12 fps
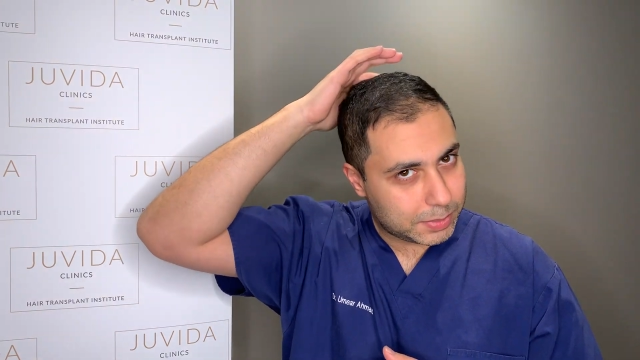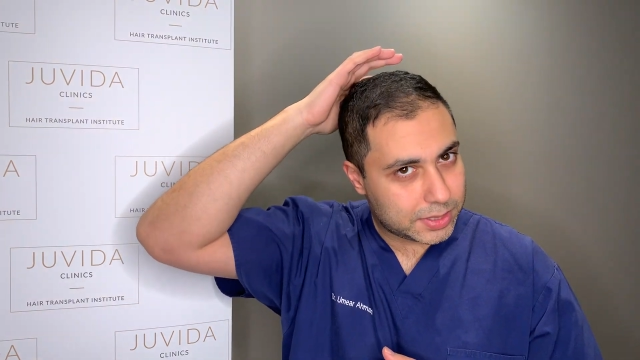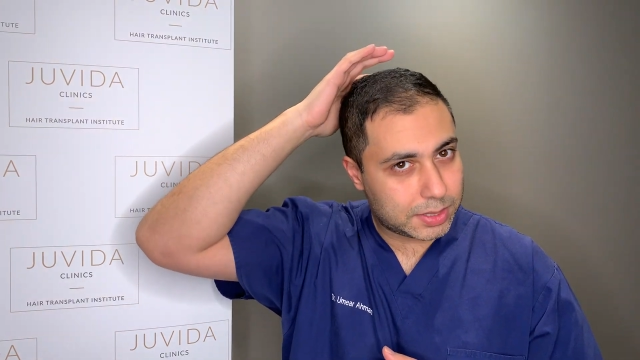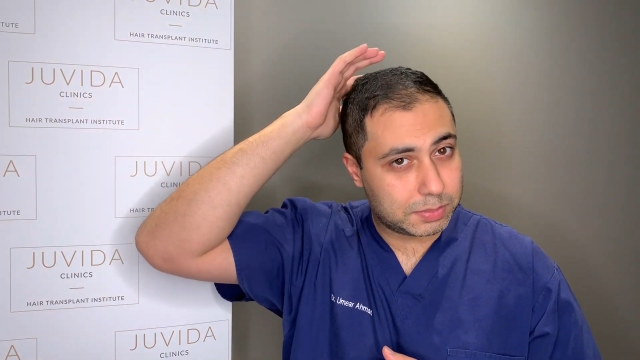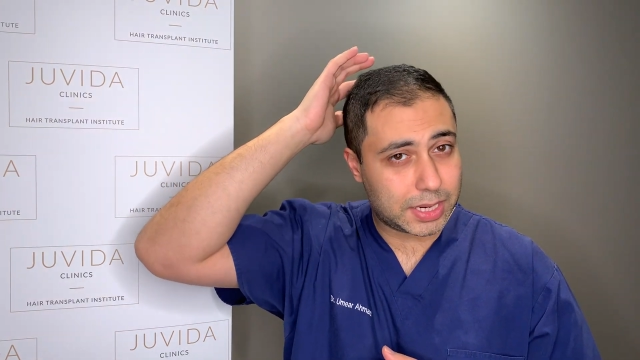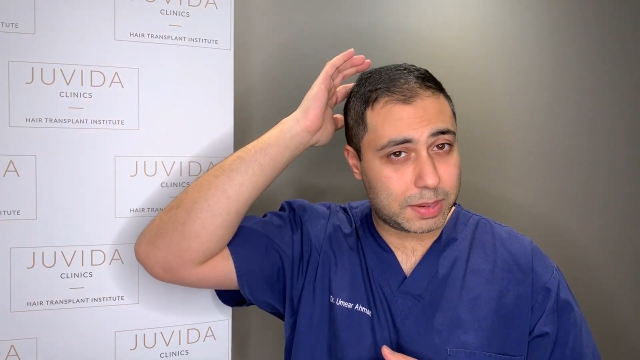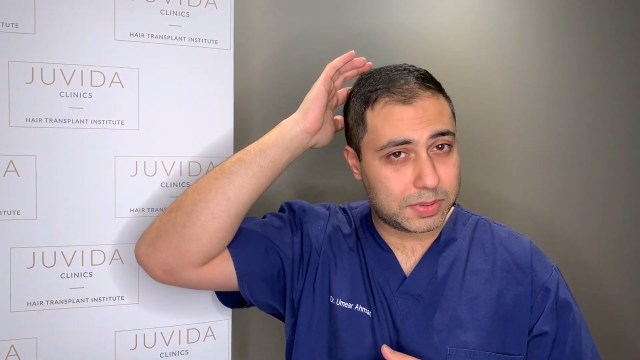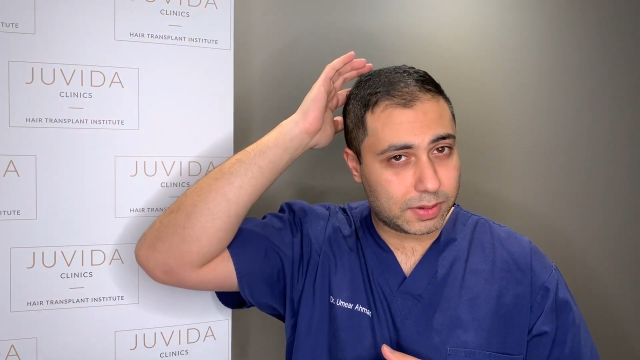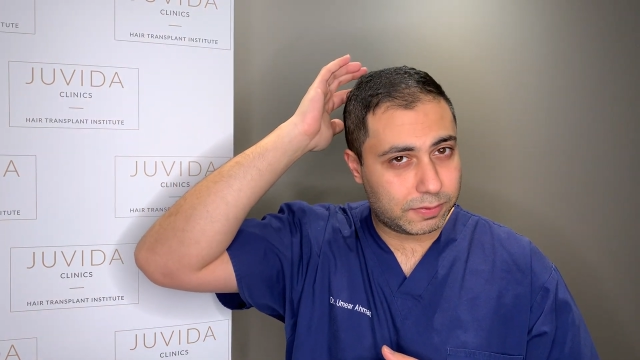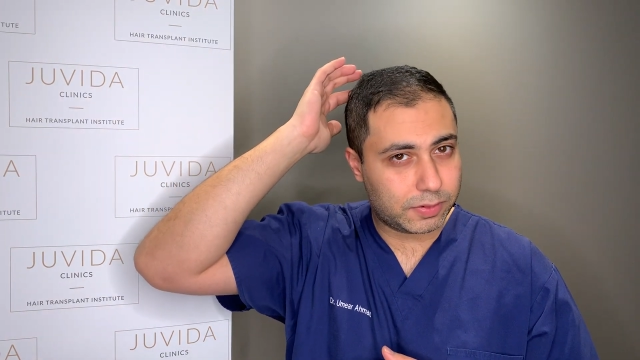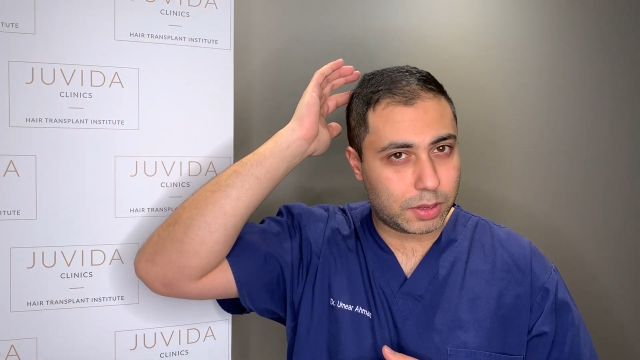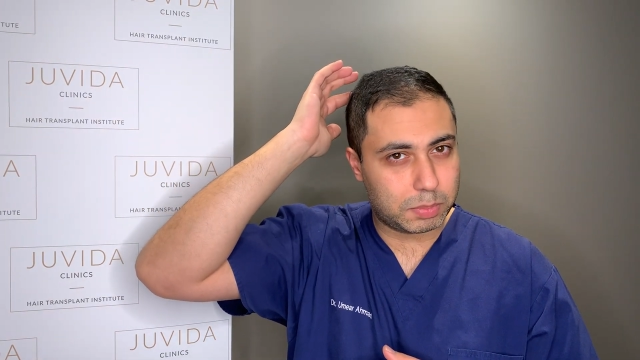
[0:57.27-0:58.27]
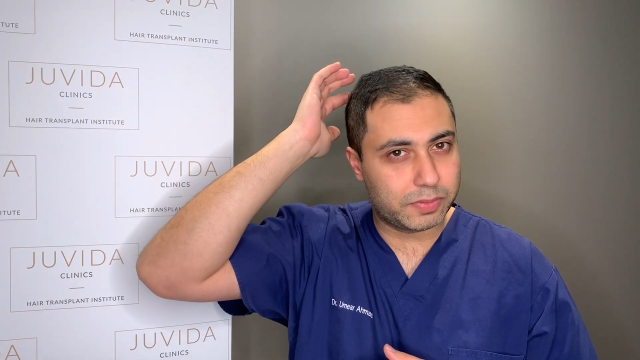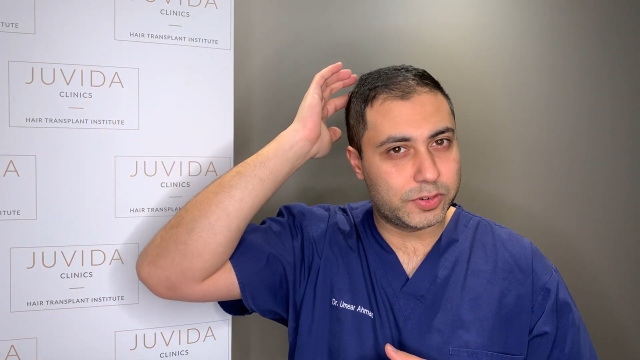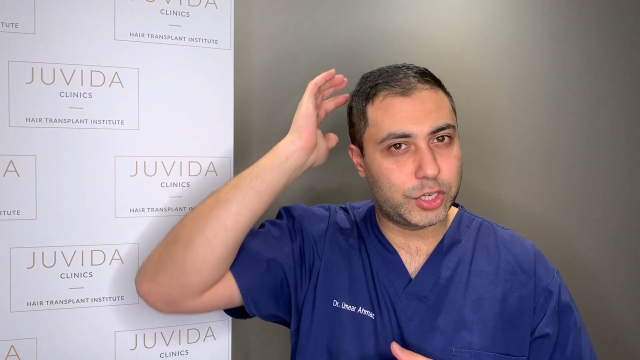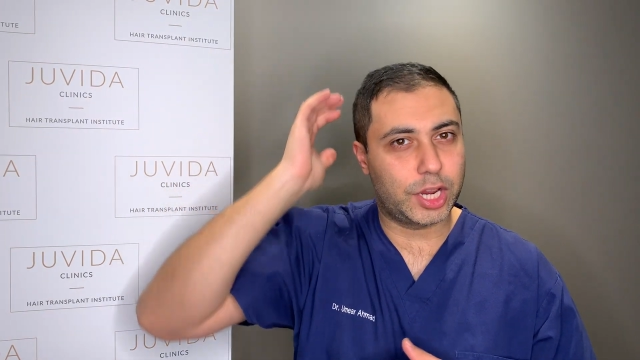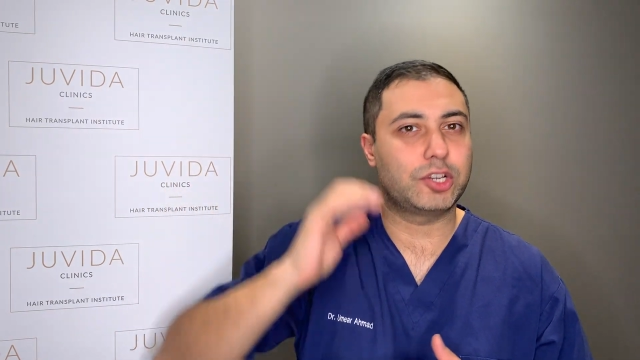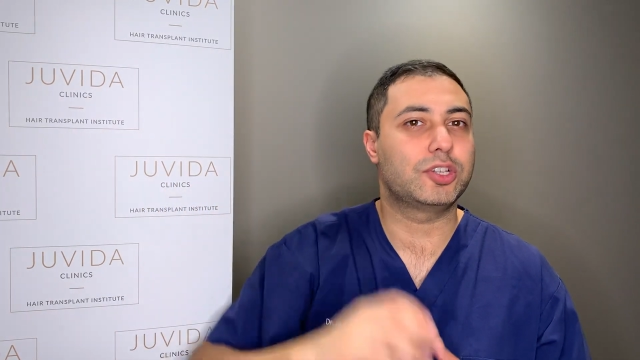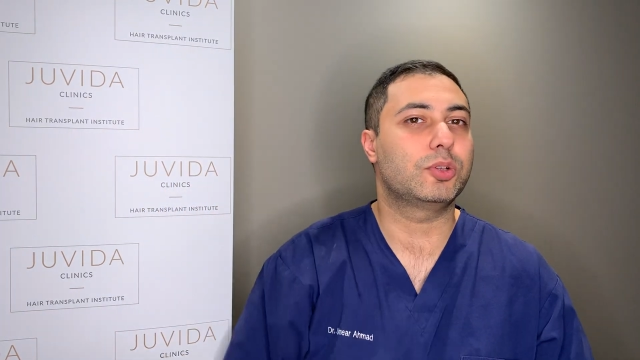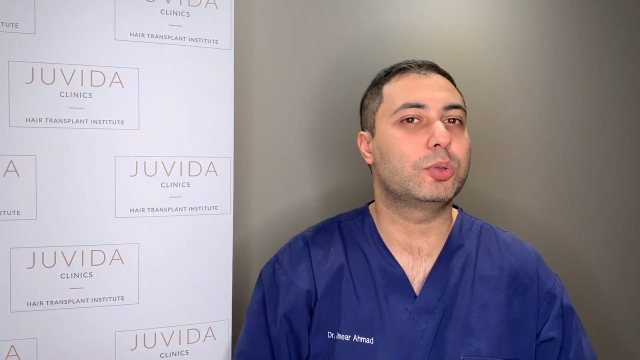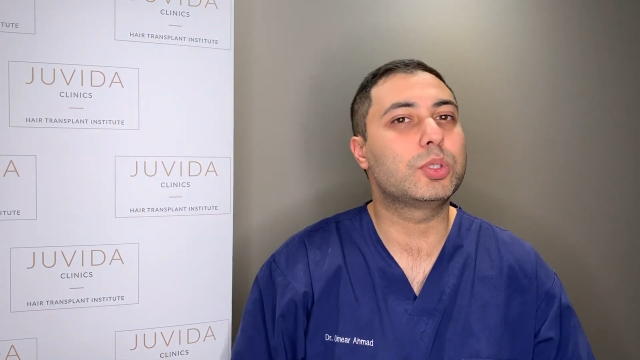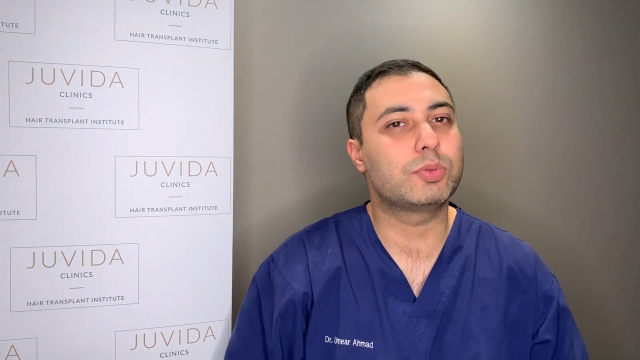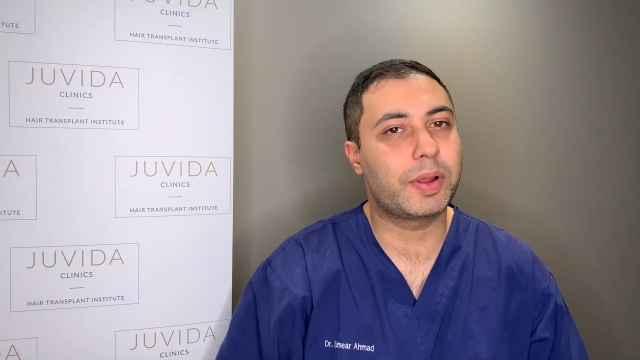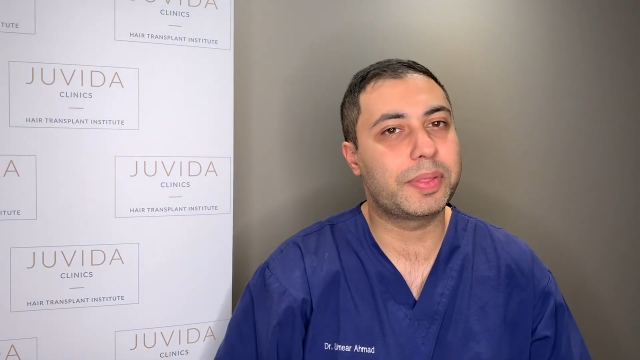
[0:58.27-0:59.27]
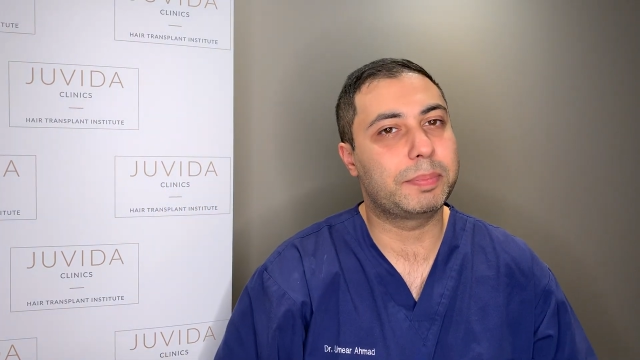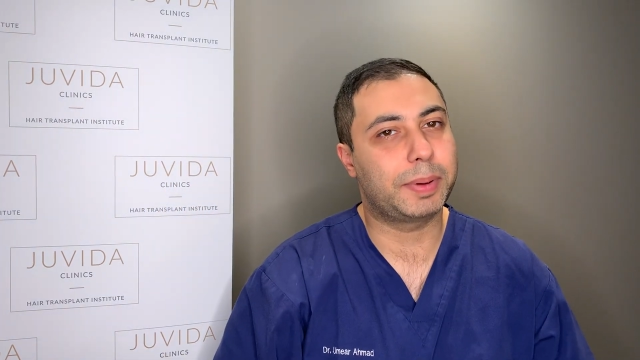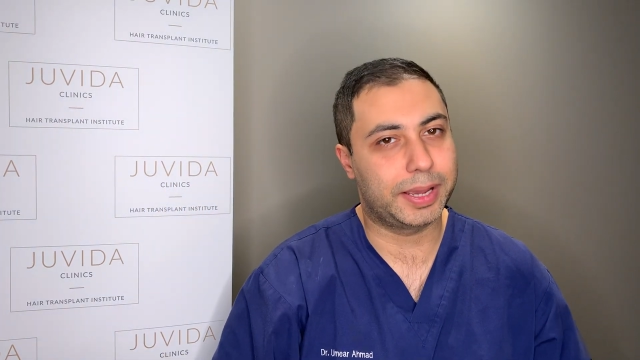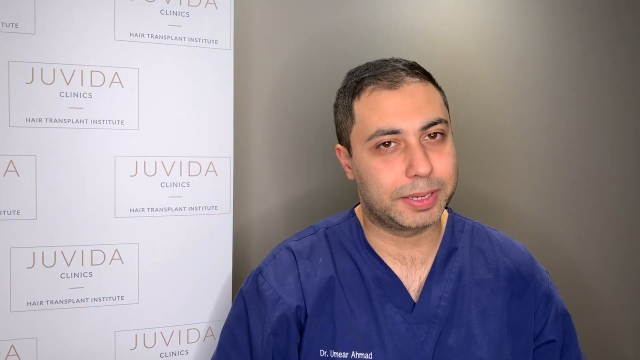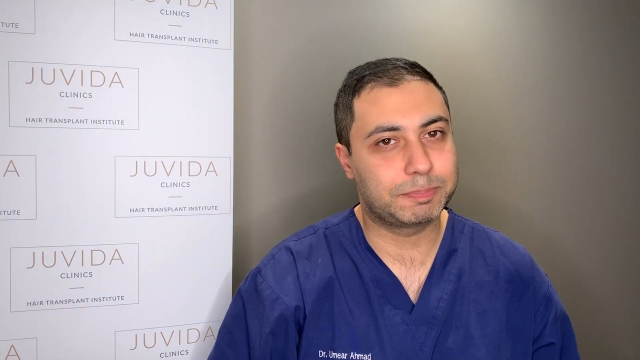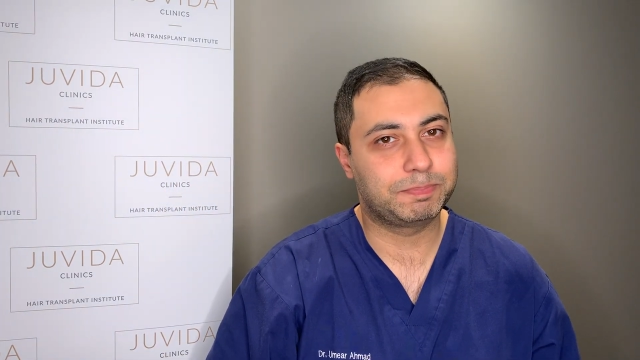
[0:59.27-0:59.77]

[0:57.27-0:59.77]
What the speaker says: sometimes a couple of injections also around the back.